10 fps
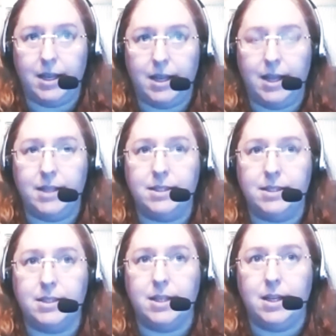
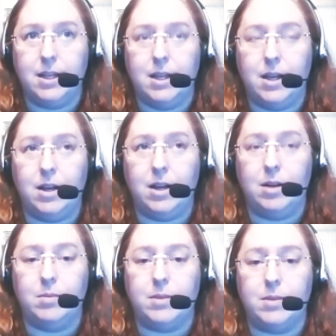And,
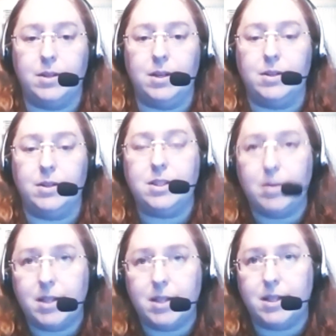some
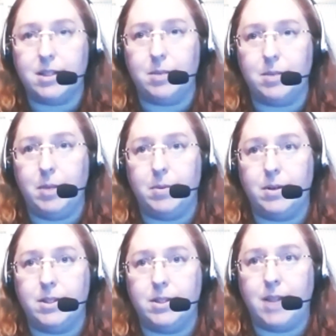of the things that people
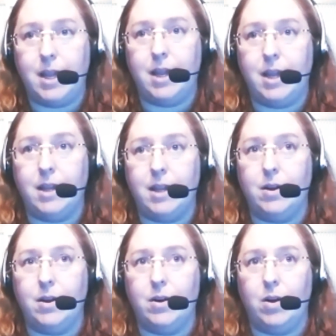are saying
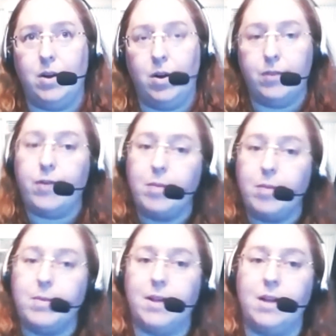are from
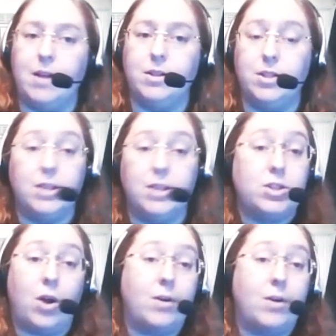the mythology. They
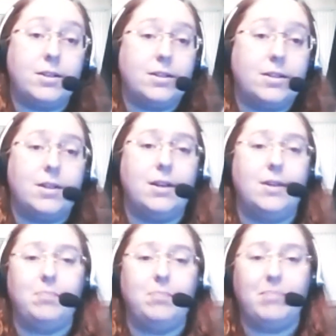just aren't,
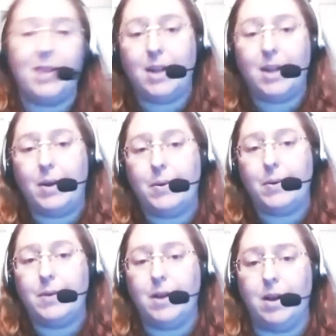
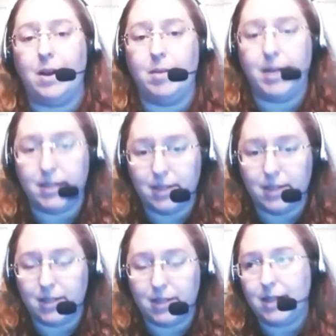and
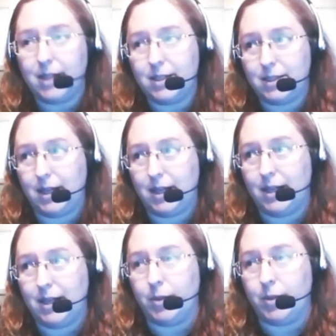it's not to
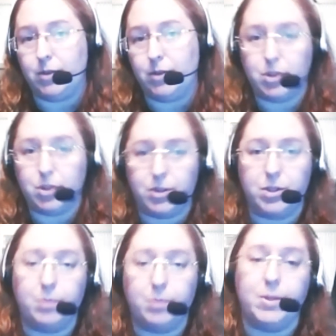say whether you should or
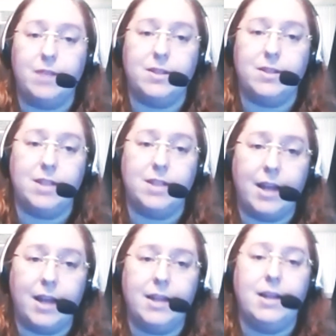shouldn't believe it
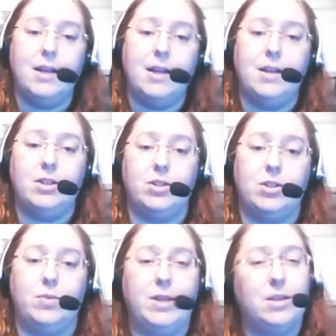today.
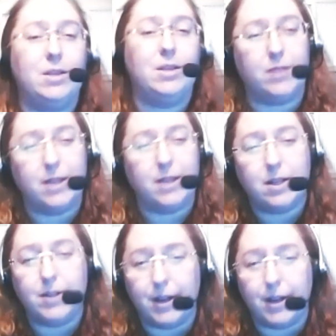Just we need to be really
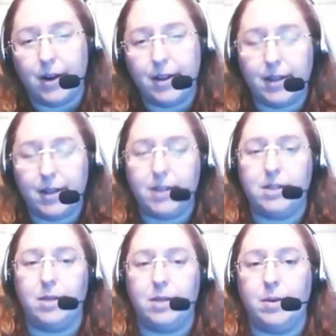clear, I think,
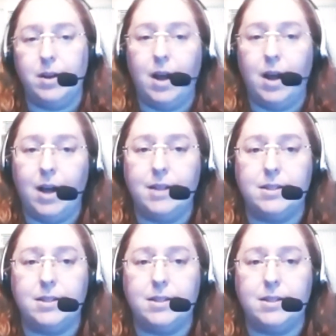so that we're not